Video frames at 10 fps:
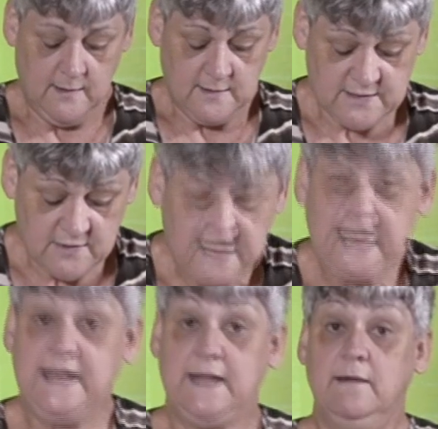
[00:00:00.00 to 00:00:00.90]
So
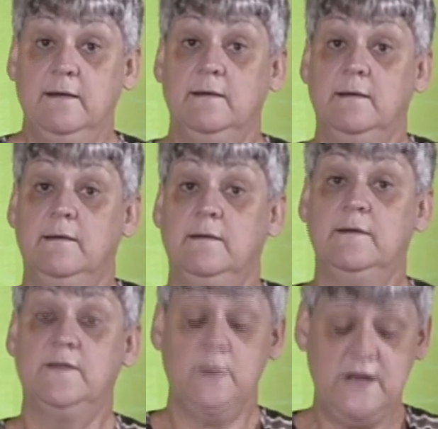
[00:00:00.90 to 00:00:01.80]
kneading.
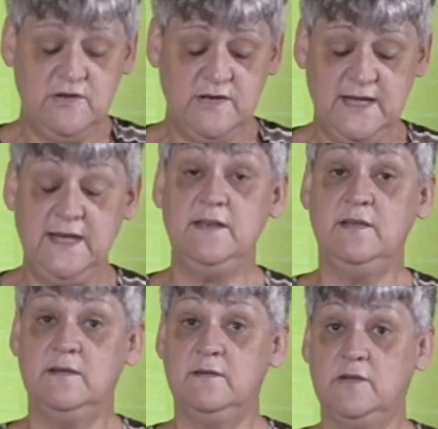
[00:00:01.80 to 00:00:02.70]
So when you knead,
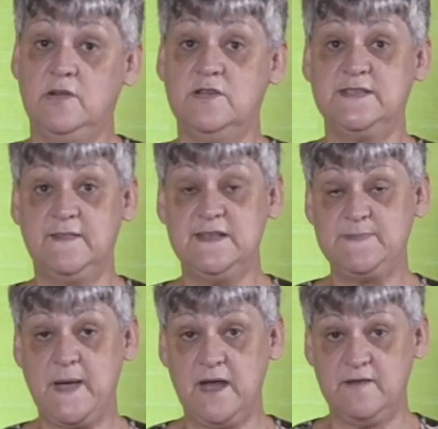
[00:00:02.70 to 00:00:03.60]
you're using this
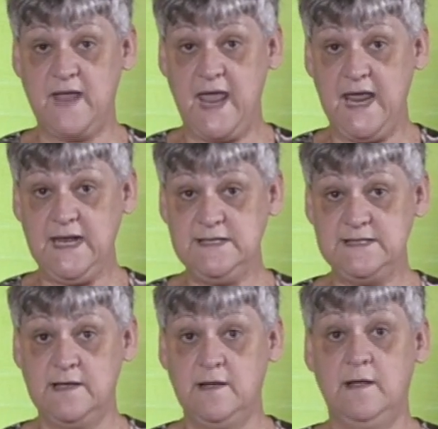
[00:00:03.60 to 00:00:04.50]
part of your
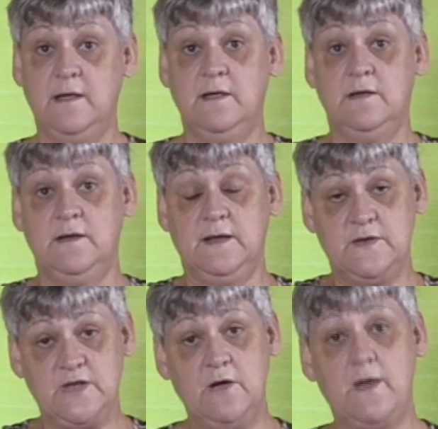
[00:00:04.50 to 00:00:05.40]
hands. You get the
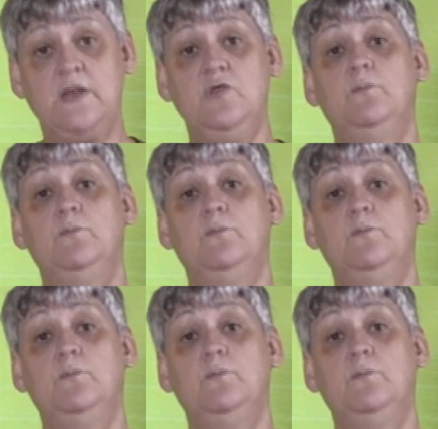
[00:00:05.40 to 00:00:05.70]
dough and you